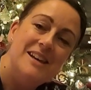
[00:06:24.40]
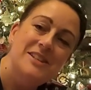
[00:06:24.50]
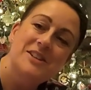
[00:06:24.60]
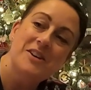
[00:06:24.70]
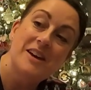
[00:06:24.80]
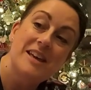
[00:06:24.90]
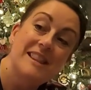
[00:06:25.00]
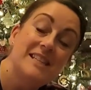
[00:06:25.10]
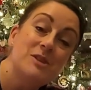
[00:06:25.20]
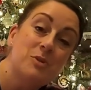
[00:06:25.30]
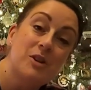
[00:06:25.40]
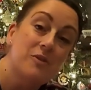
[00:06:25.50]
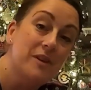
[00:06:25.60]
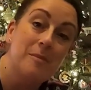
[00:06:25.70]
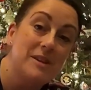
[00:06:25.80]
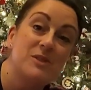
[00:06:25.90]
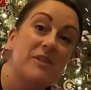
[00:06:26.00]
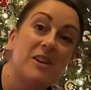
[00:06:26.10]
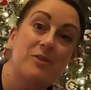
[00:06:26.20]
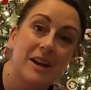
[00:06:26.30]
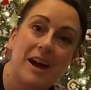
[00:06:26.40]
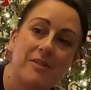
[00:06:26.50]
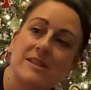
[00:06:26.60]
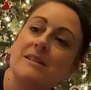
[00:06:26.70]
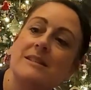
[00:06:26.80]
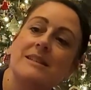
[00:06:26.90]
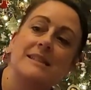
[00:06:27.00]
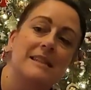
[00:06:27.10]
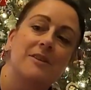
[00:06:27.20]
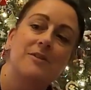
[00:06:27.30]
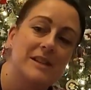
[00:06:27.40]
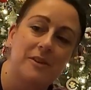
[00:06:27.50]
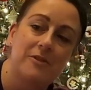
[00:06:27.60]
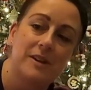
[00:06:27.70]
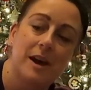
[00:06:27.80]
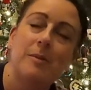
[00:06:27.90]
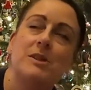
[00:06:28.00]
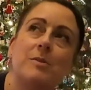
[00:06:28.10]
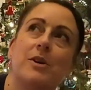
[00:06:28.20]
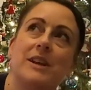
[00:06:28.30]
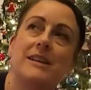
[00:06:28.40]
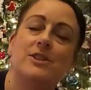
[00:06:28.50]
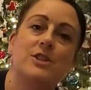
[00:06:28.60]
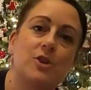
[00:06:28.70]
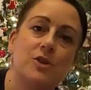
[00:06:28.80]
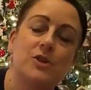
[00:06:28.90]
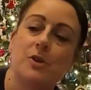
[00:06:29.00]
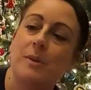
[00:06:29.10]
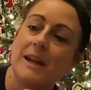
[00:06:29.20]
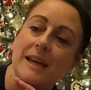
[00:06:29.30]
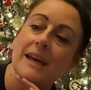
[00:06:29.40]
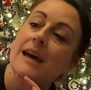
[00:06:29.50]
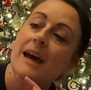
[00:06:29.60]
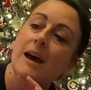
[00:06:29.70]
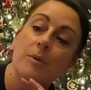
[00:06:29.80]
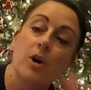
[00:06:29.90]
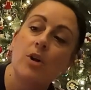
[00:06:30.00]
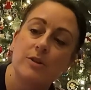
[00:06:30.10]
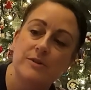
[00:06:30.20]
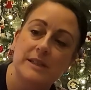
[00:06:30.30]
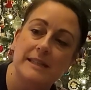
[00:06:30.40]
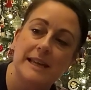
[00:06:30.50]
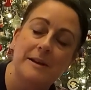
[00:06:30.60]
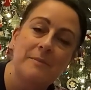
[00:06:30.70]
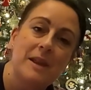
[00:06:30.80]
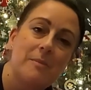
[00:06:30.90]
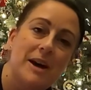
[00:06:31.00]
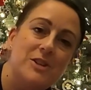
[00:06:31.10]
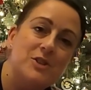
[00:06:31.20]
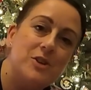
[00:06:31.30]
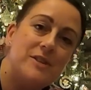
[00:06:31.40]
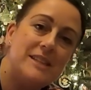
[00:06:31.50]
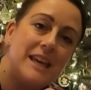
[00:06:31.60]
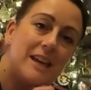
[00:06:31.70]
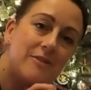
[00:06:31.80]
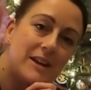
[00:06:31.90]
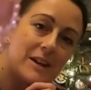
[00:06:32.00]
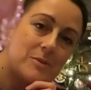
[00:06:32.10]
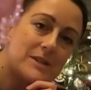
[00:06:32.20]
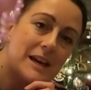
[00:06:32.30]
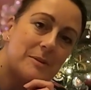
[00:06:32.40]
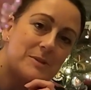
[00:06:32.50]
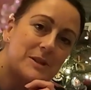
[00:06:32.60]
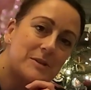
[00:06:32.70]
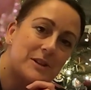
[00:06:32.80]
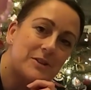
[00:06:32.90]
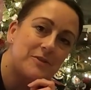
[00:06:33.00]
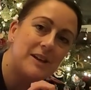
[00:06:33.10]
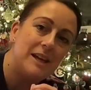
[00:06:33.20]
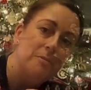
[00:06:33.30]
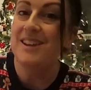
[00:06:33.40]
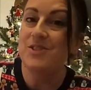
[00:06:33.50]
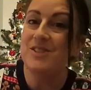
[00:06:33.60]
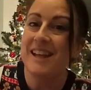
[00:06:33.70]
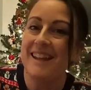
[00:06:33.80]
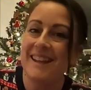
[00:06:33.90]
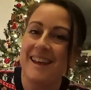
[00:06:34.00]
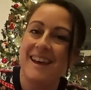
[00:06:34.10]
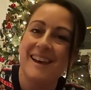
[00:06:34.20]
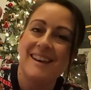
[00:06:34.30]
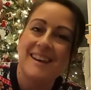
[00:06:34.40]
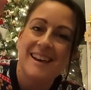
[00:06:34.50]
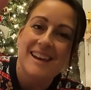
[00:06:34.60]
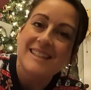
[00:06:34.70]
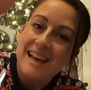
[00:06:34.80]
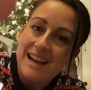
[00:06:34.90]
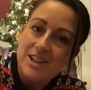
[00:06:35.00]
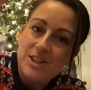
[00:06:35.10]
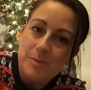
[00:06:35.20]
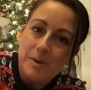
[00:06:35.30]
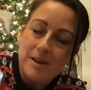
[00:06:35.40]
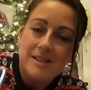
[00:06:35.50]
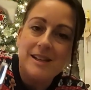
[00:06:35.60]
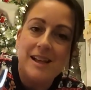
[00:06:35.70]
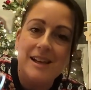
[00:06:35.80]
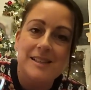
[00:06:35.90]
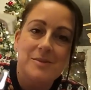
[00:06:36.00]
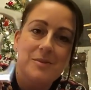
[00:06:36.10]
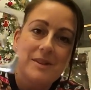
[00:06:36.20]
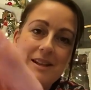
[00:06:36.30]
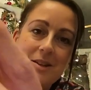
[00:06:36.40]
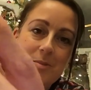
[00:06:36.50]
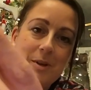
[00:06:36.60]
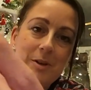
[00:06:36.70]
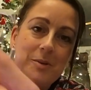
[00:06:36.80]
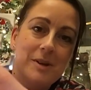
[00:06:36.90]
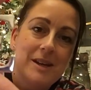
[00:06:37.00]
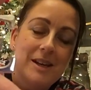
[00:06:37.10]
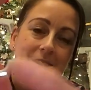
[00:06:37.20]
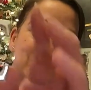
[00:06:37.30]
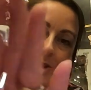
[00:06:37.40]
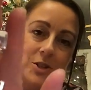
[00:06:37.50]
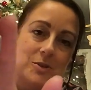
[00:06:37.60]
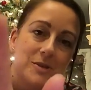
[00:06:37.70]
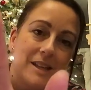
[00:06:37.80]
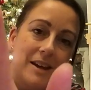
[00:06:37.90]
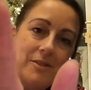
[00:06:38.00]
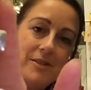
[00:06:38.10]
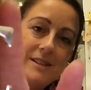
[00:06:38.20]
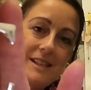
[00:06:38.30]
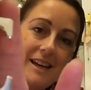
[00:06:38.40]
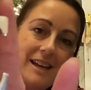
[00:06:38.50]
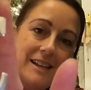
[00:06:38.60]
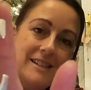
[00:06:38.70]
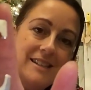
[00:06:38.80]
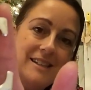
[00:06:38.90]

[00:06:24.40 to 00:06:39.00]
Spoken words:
So this is one of Emily's favourite characters at Disney, for definite. I mean, to be honest, she's got so many. We all love Disney. But I just thought this key ring was absolutely lovely. Doesn't end there. It's actually personalised with the little blue jewels there on the side.